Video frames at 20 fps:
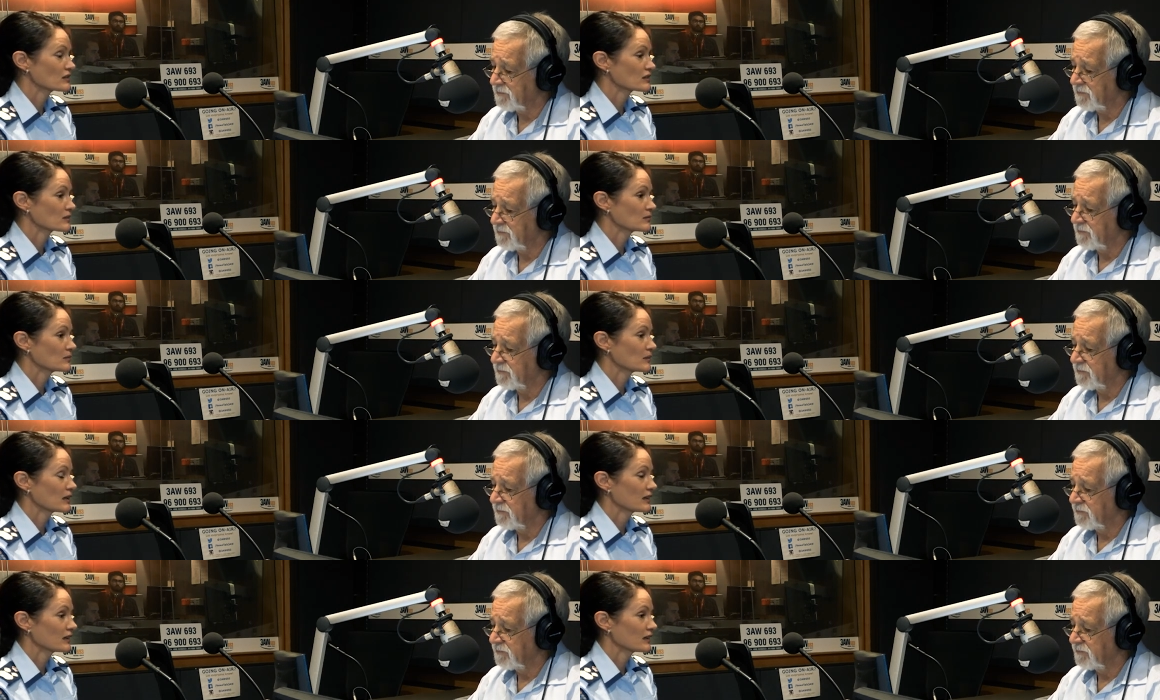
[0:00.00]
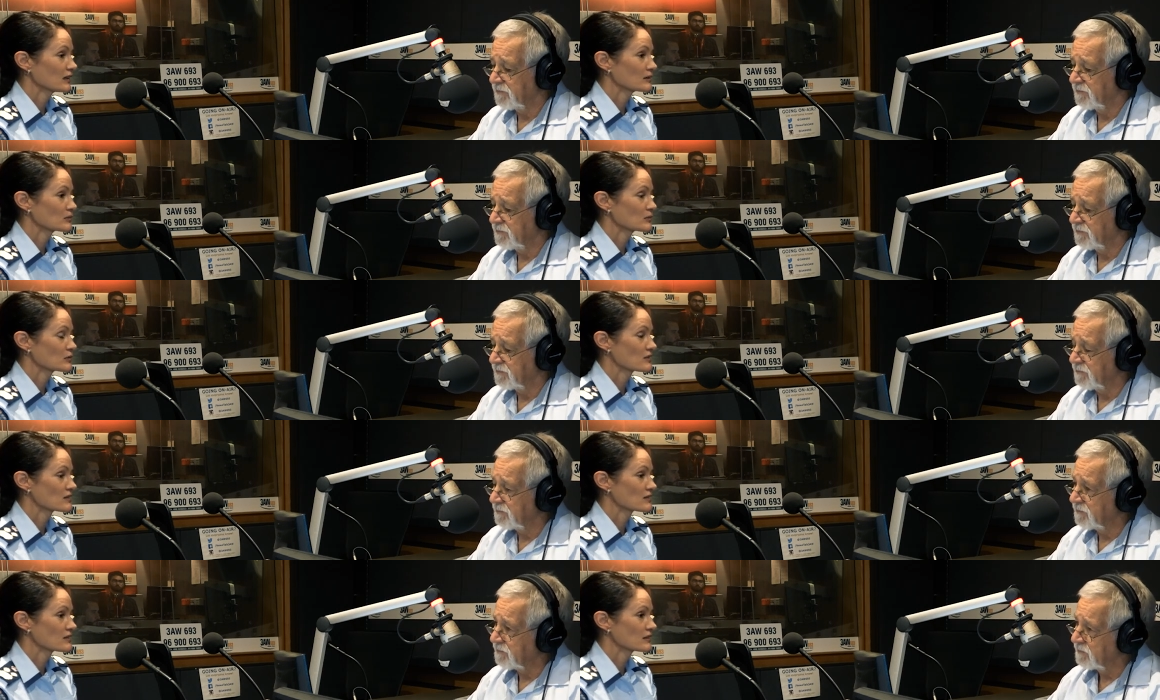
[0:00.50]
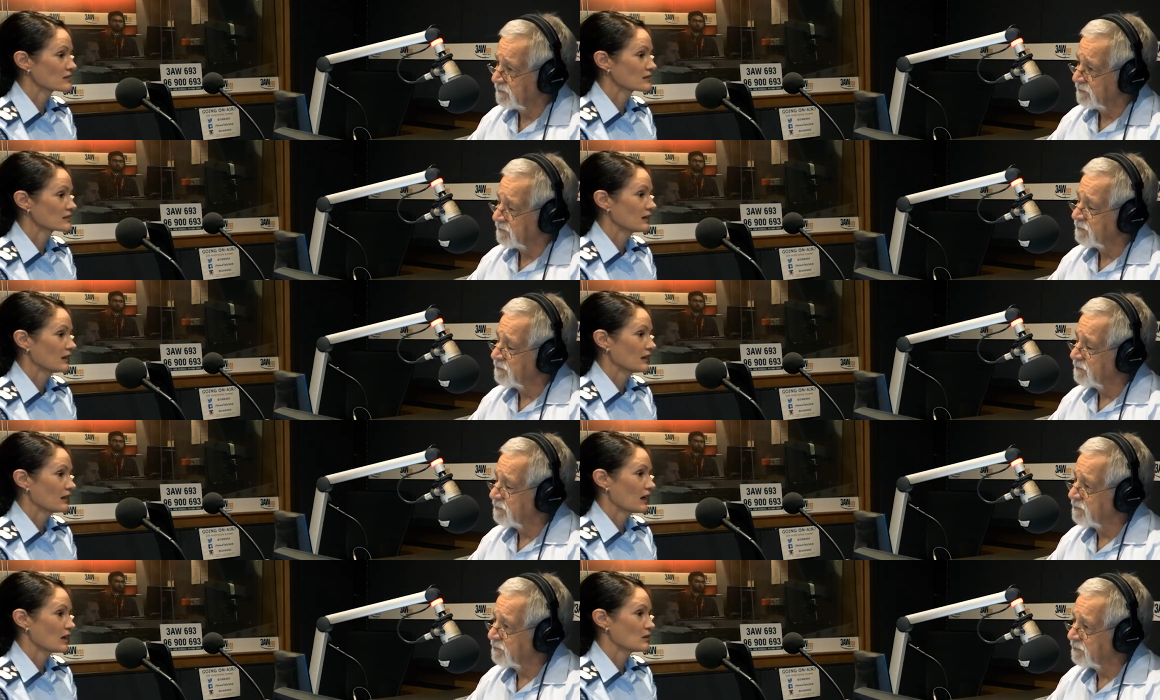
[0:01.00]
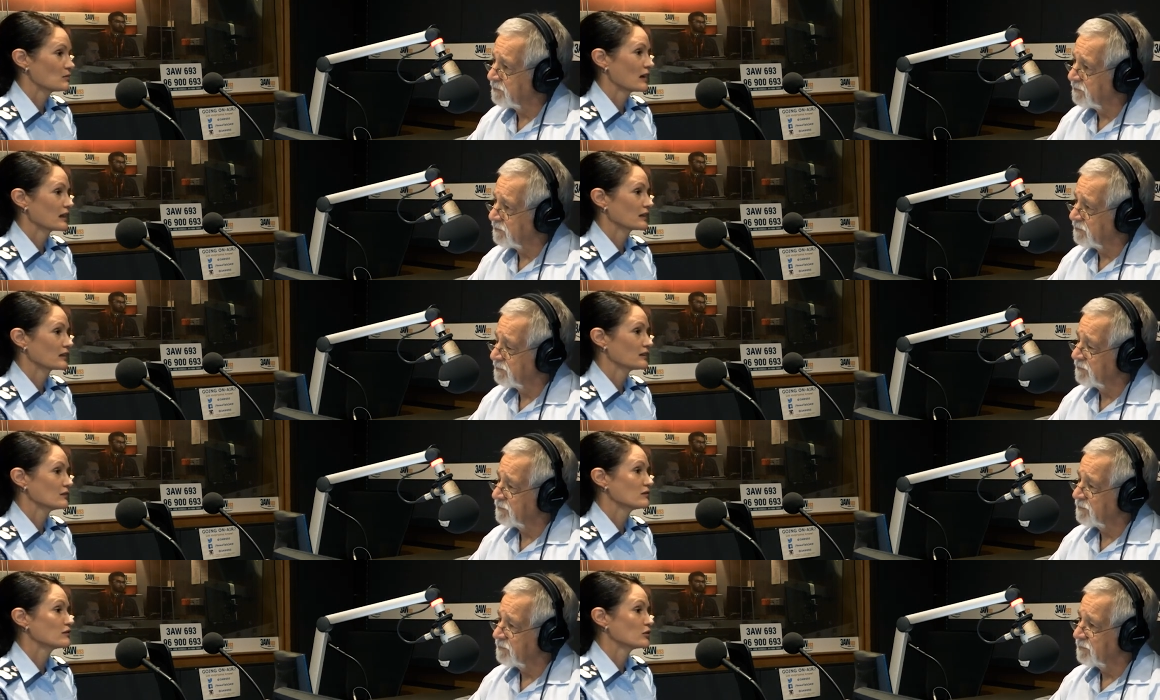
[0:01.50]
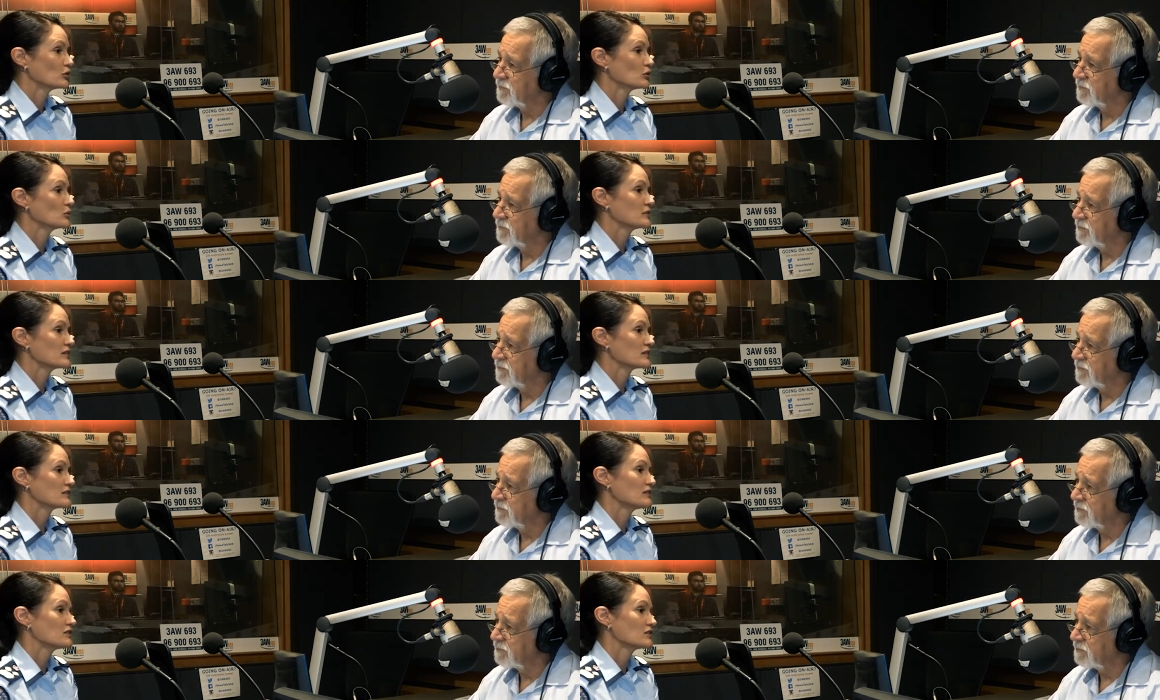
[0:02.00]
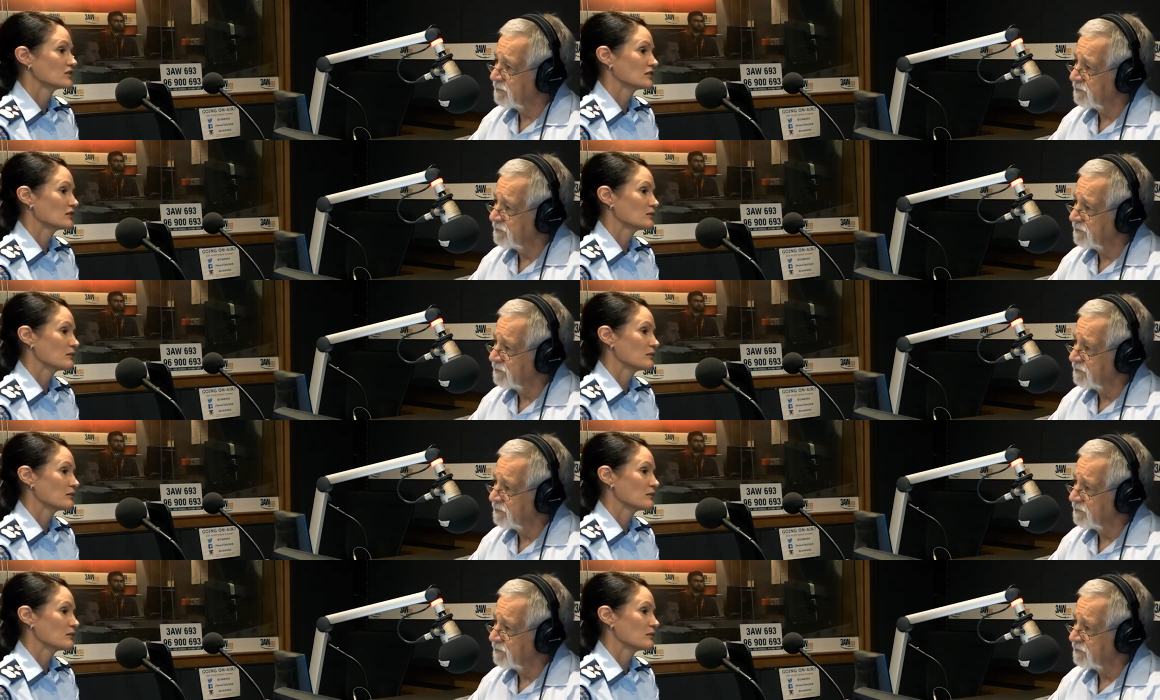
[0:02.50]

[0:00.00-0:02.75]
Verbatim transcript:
Speaker 1: some uh, prisoners, and make an informed decision